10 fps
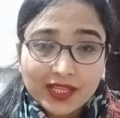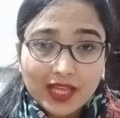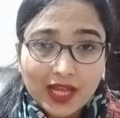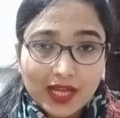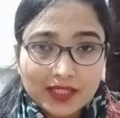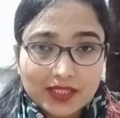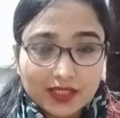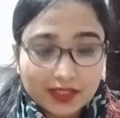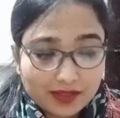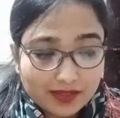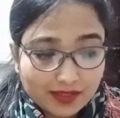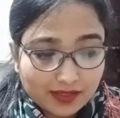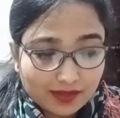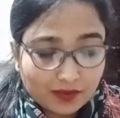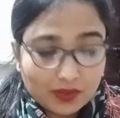And this is
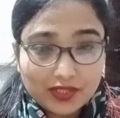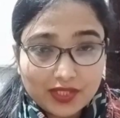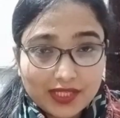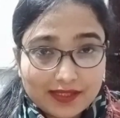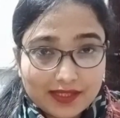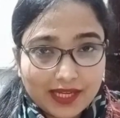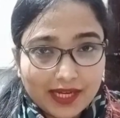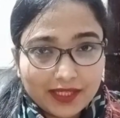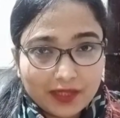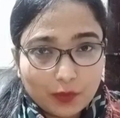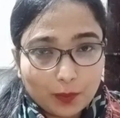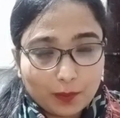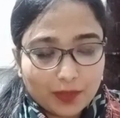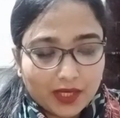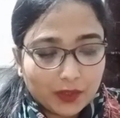such an easy line, and
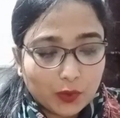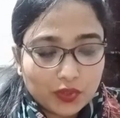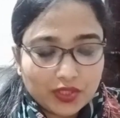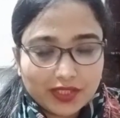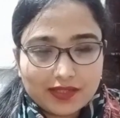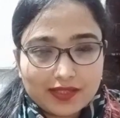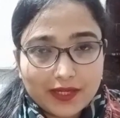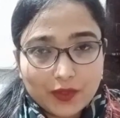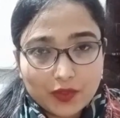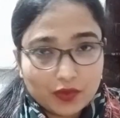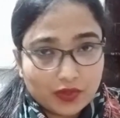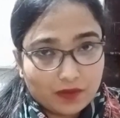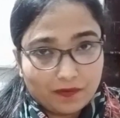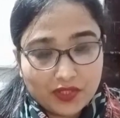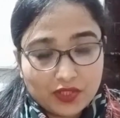by quoting this line you can
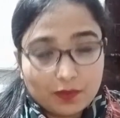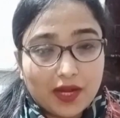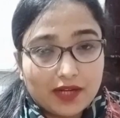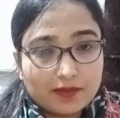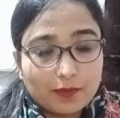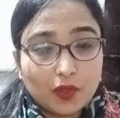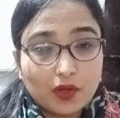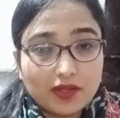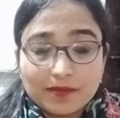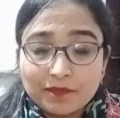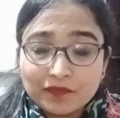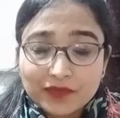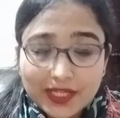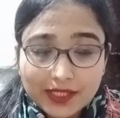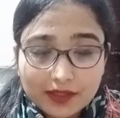also fetch marks, because
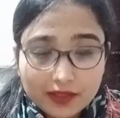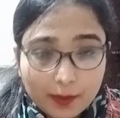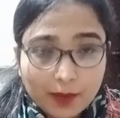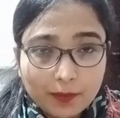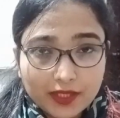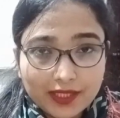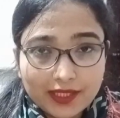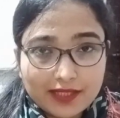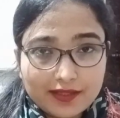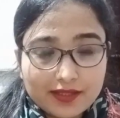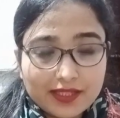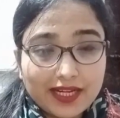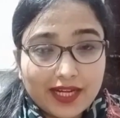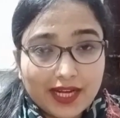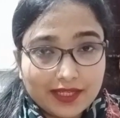in remember in ICSE
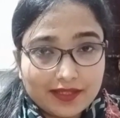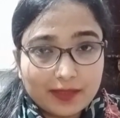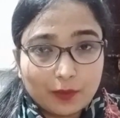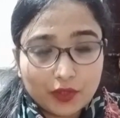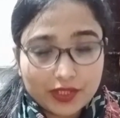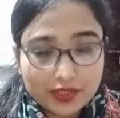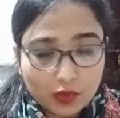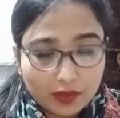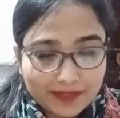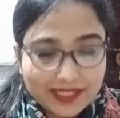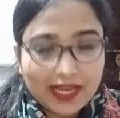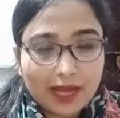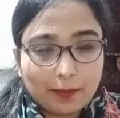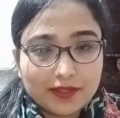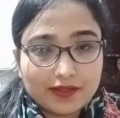and ISC board it always
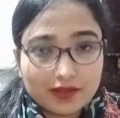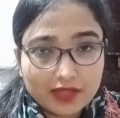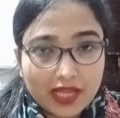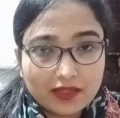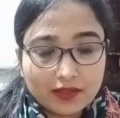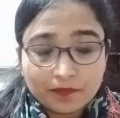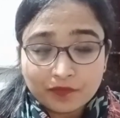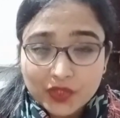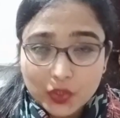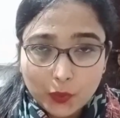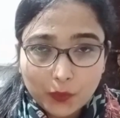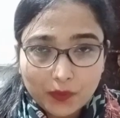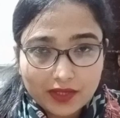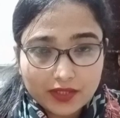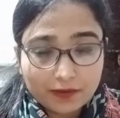happens that you
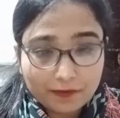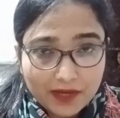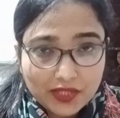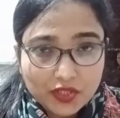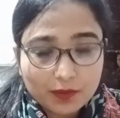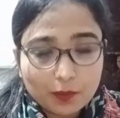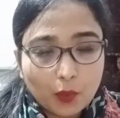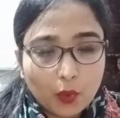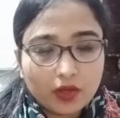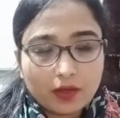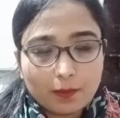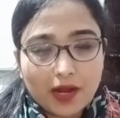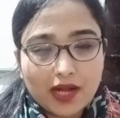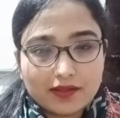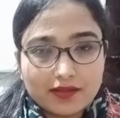fetch more
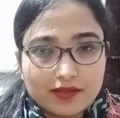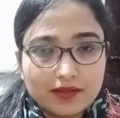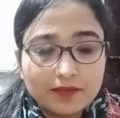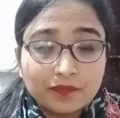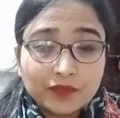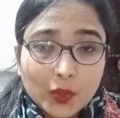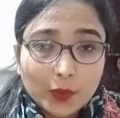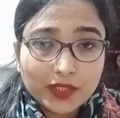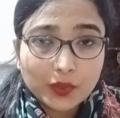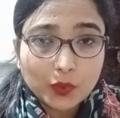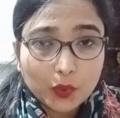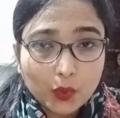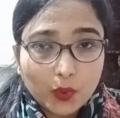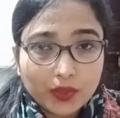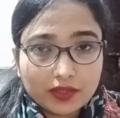marks when you
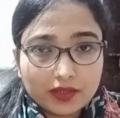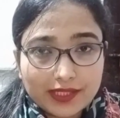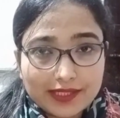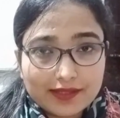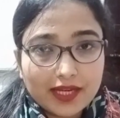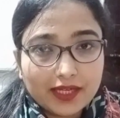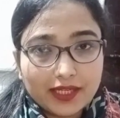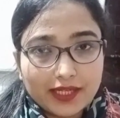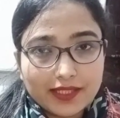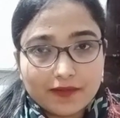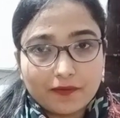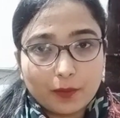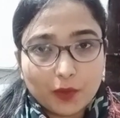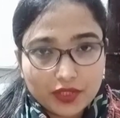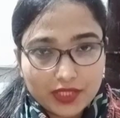quote exact lines
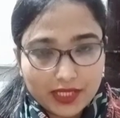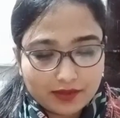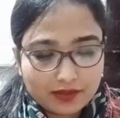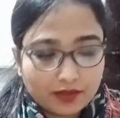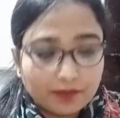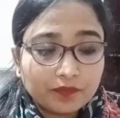from your text.